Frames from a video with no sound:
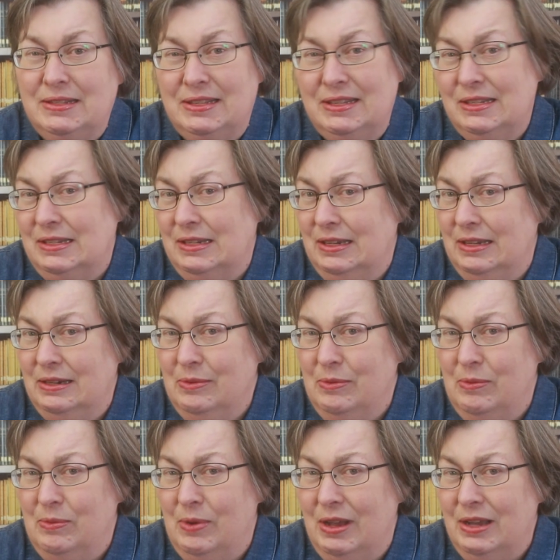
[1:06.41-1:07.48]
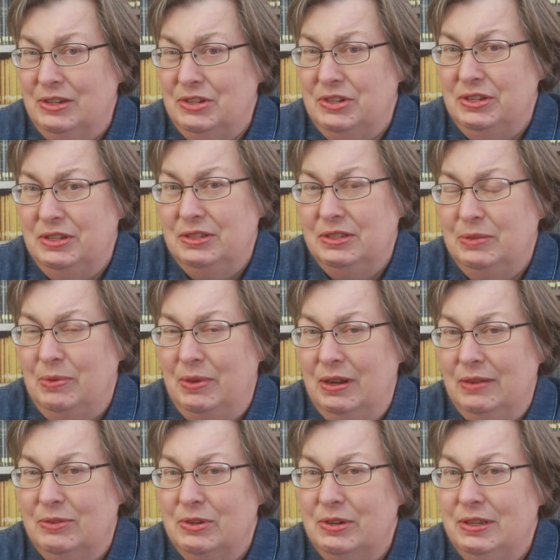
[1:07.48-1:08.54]
son watches
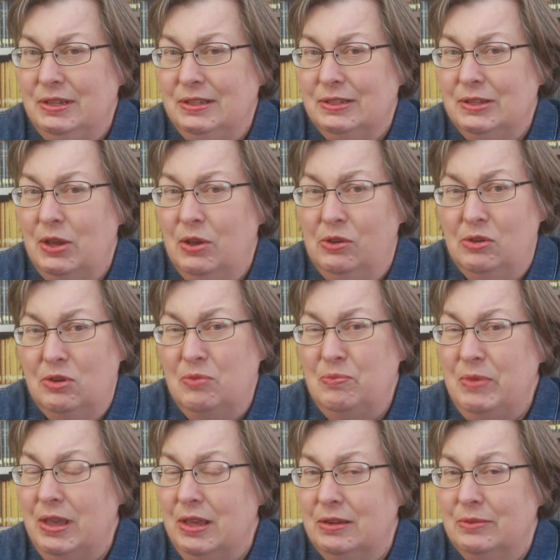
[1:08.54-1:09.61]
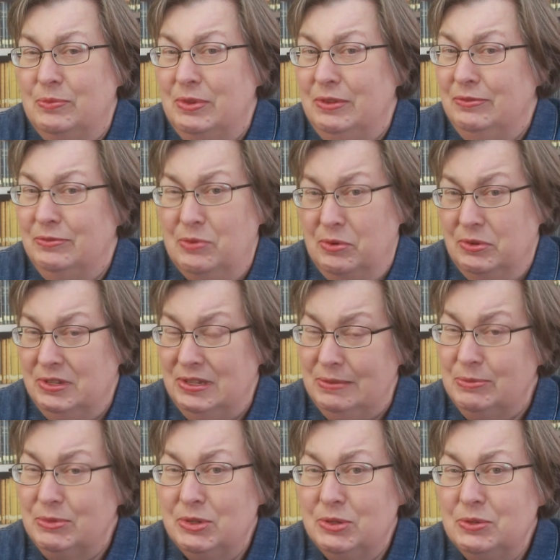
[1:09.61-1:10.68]
whenever he's home and we force
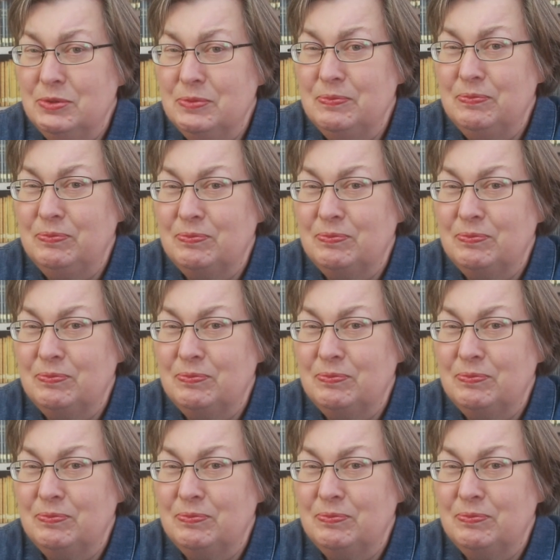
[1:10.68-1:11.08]
him to.